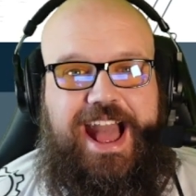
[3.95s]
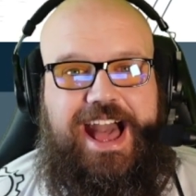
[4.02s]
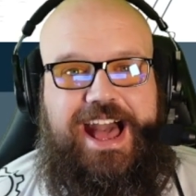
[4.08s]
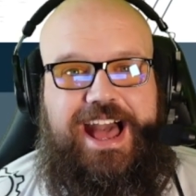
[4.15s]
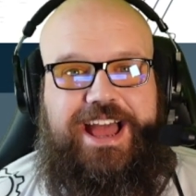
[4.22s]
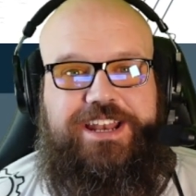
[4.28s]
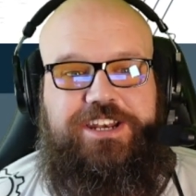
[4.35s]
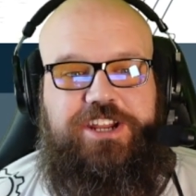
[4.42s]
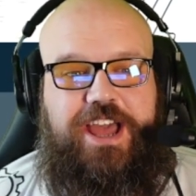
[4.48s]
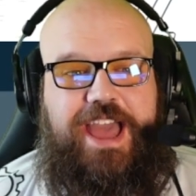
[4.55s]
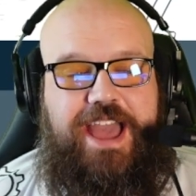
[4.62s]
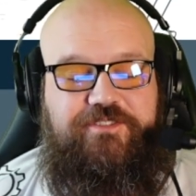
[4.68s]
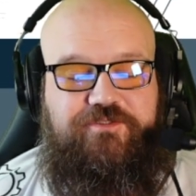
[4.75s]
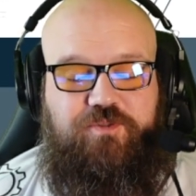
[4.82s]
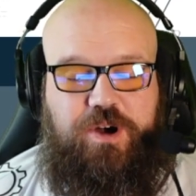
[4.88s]
and
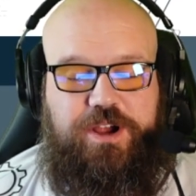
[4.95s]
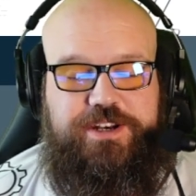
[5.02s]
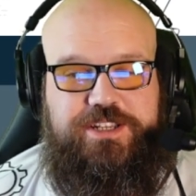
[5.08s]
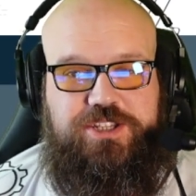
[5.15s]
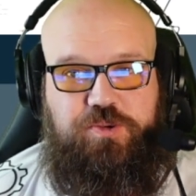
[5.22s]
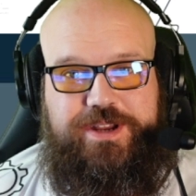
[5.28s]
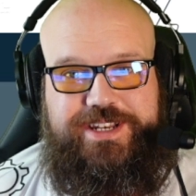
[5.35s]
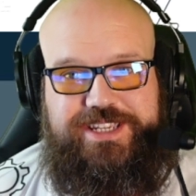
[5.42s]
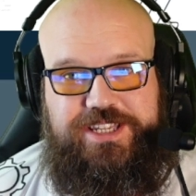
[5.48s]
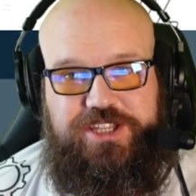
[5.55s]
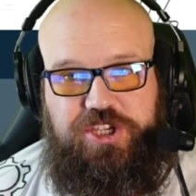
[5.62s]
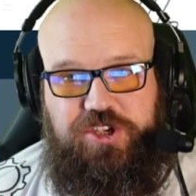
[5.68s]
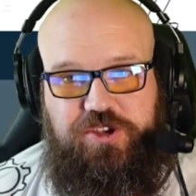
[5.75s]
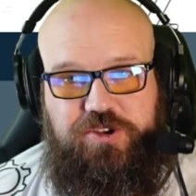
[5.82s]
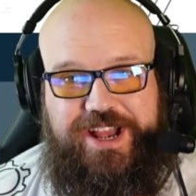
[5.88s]
F1
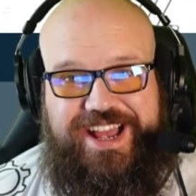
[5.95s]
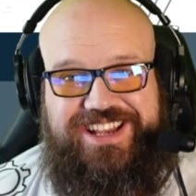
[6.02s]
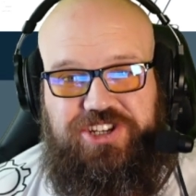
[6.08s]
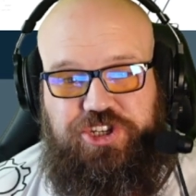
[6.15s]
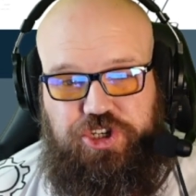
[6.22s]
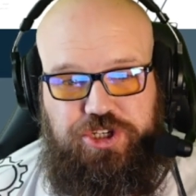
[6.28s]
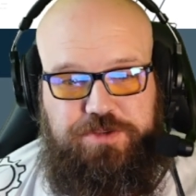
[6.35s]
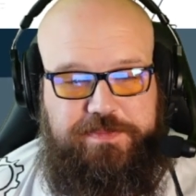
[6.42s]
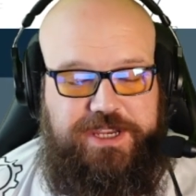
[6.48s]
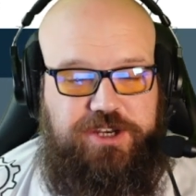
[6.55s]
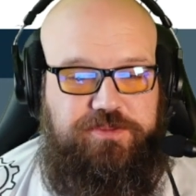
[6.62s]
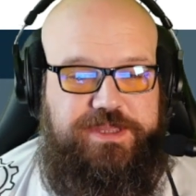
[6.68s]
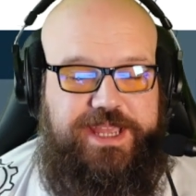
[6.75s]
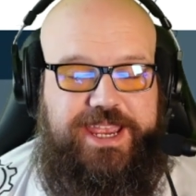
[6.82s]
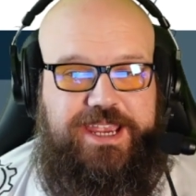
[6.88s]
22 has just
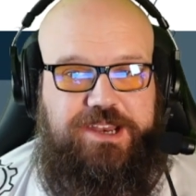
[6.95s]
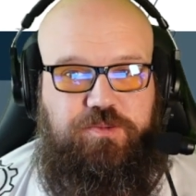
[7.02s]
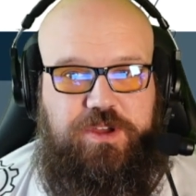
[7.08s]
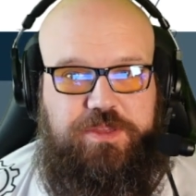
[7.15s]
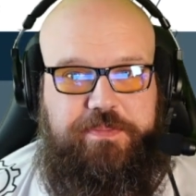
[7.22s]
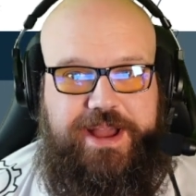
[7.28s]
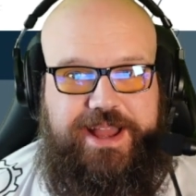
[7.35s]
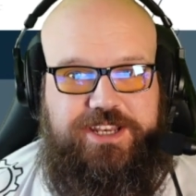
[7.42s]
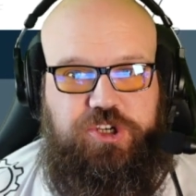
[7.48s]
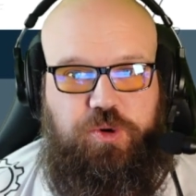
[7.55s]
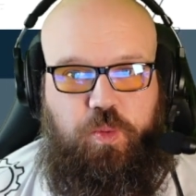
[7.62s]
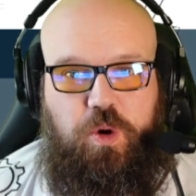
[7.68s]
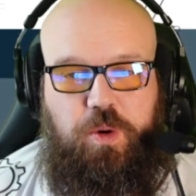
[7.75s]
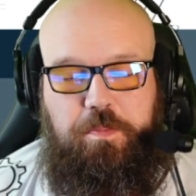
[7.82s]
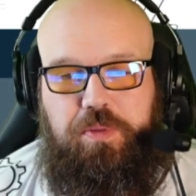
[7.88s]
been updated with patch
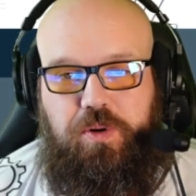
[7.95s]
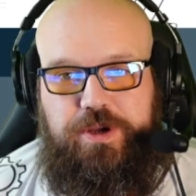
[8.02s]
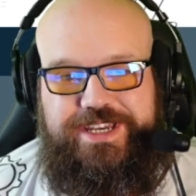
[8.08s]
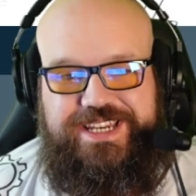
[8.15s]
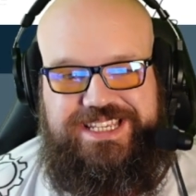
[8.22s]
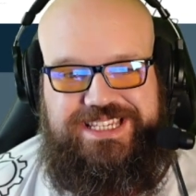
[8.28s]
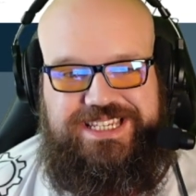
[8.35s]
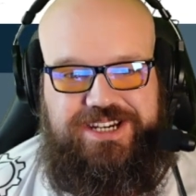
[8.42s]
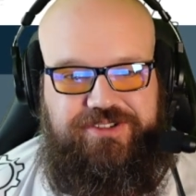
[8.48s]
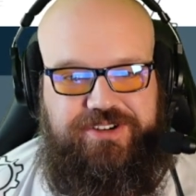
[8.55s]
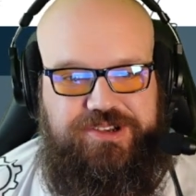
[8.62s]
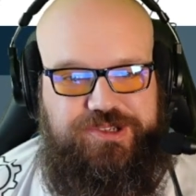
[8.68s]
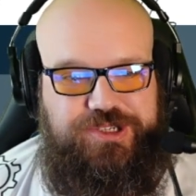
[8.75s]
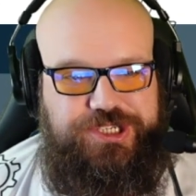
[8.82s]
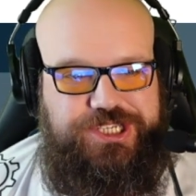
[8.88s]

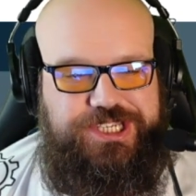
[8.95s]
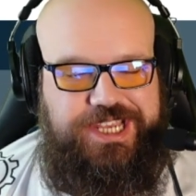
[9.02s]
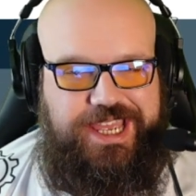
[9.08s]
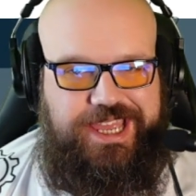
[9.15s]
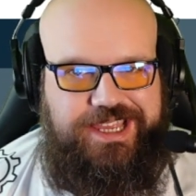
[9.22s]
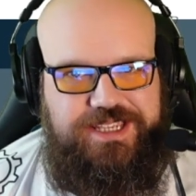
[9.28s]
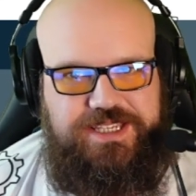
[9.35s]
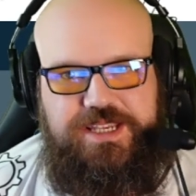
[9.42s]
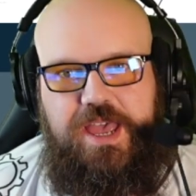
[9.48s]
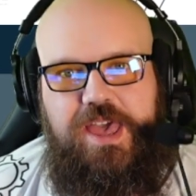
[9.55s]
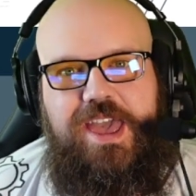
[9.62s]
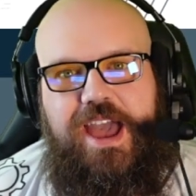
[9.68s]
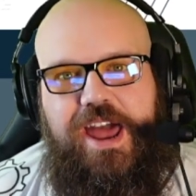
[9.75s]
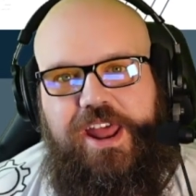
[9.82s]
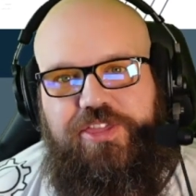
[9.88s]
1.06,
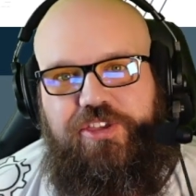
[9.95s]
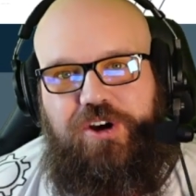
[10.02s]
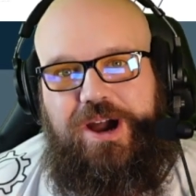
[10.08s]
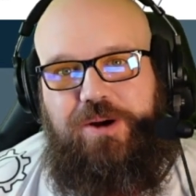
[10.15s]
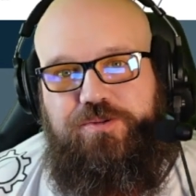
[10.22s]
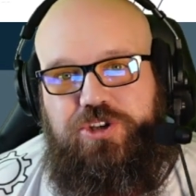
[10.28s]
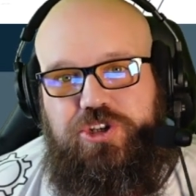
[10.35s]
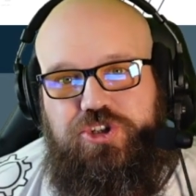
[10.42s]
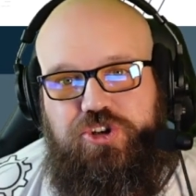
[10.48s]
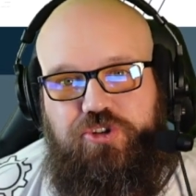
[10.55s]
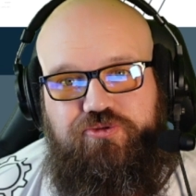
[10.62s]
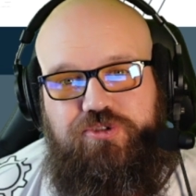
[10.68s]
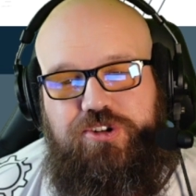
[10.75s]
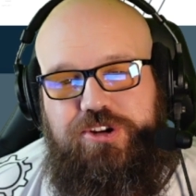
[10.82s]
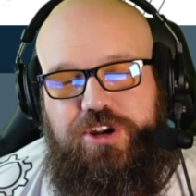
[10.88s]
and I thought I would just
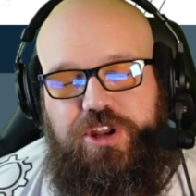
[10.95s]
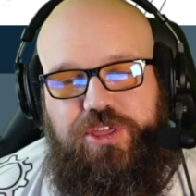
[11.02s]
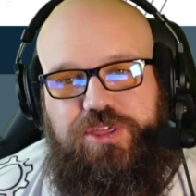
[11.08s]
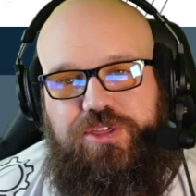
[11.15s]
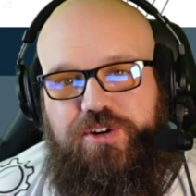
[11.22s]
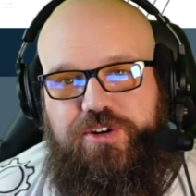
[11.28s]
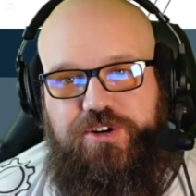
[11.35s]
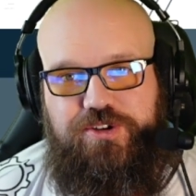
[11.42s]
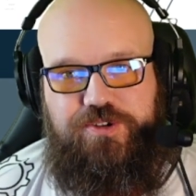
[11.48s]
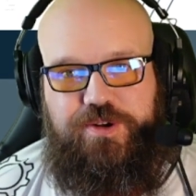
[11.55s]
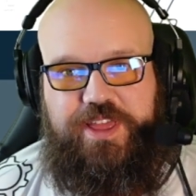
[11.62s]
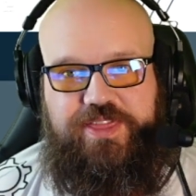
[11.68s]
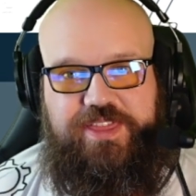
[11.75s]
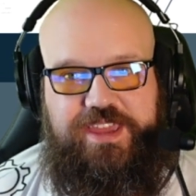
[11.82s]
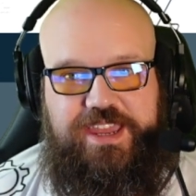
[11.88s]
run
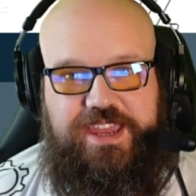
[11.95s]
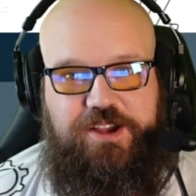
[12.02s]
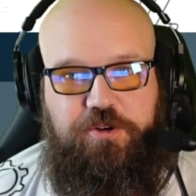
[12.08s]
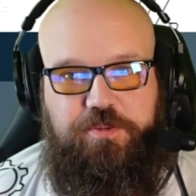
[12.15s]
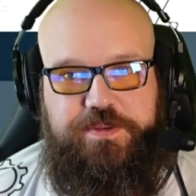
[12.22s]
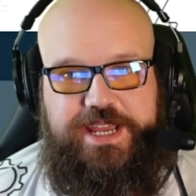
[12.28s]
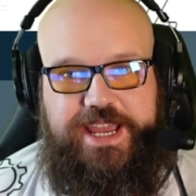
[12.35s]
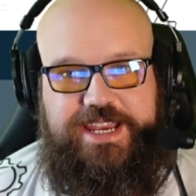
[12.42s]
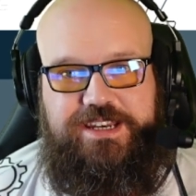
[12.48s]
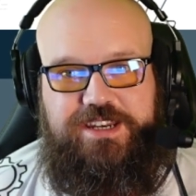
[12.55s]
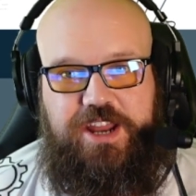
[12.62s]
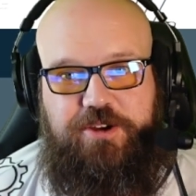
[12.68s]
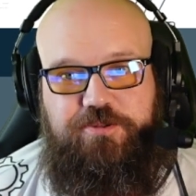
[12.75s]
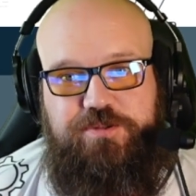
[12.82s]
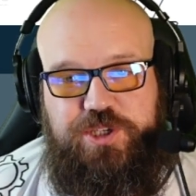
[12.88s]
through the update
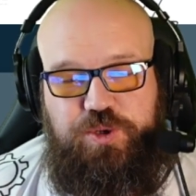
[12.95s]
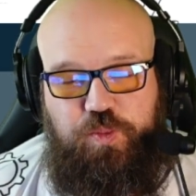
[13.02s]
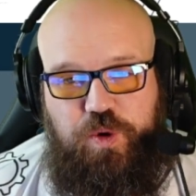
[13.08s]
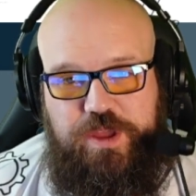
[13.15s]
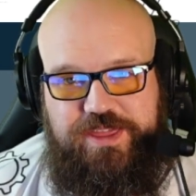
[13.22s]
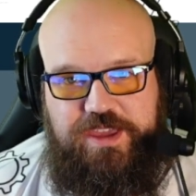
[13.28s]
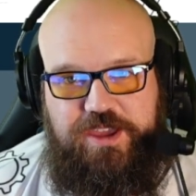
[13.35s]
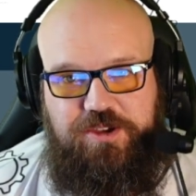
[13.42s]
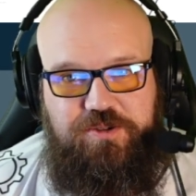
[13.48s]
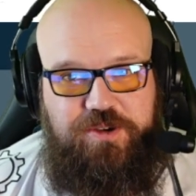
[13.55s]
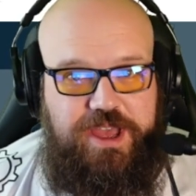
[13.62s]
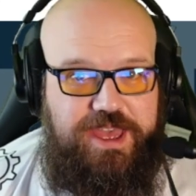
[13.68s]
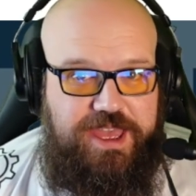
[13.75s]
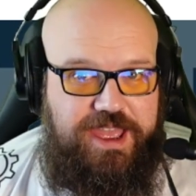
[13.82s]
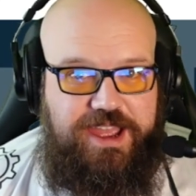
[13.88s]
notes with you,
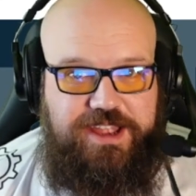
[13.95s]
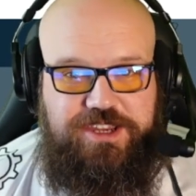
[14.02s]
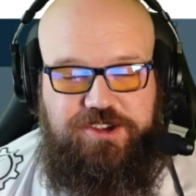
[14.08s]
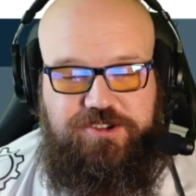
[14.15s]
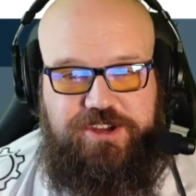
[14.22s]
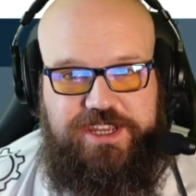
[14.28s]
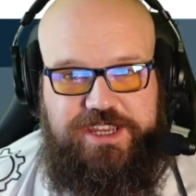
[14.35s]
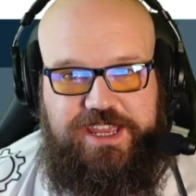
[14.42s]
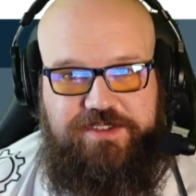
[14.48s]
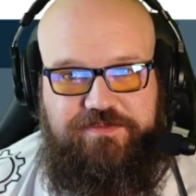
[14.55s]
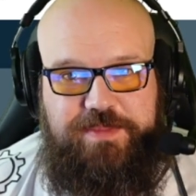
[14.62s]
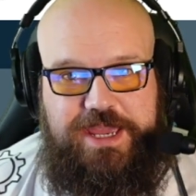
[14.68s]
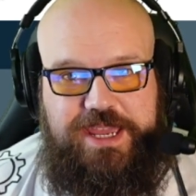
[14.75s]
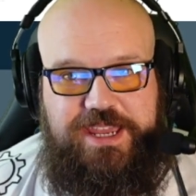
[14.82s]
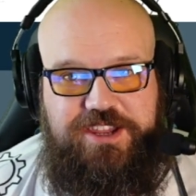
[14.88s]
and you can give
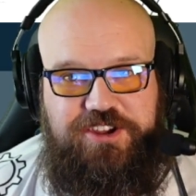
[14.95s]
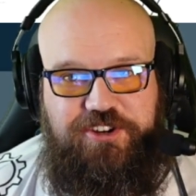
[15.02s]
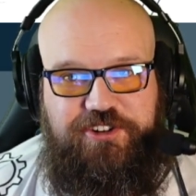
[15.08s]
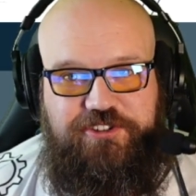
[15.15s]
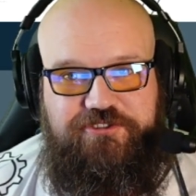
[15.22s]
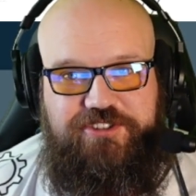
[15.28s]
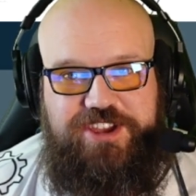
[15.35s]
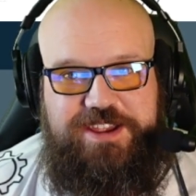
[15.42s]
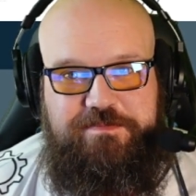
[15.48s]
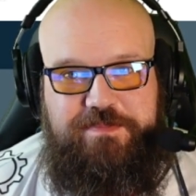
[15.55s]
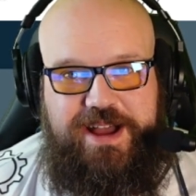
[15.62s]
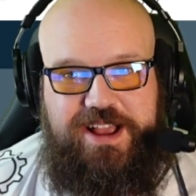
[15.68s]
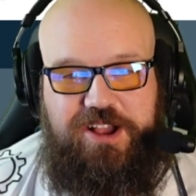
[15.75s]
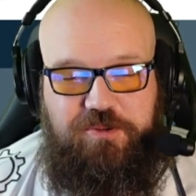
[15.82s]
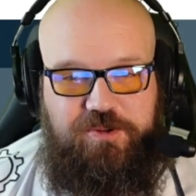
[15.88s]
me your
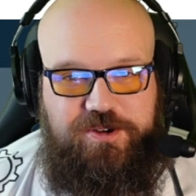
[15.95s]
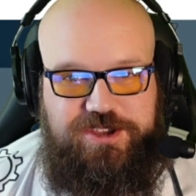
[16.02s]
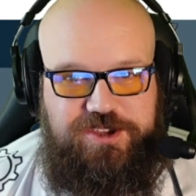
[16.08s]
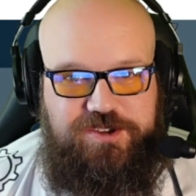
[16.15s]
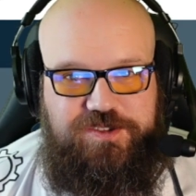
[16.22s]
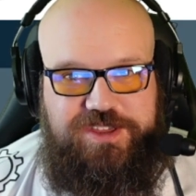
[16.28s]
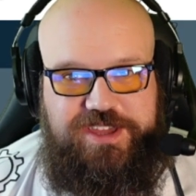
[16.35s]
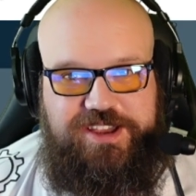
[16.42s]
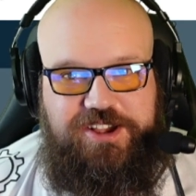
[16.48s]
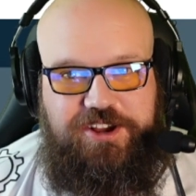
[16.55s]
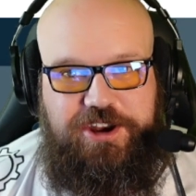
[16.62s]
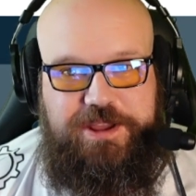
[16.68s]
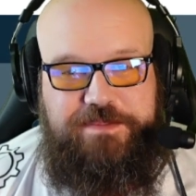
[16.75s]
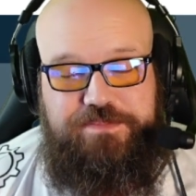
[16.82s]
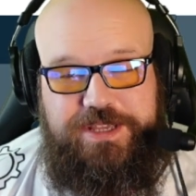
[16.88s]
feedback on what you think
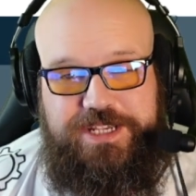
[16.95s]
on it.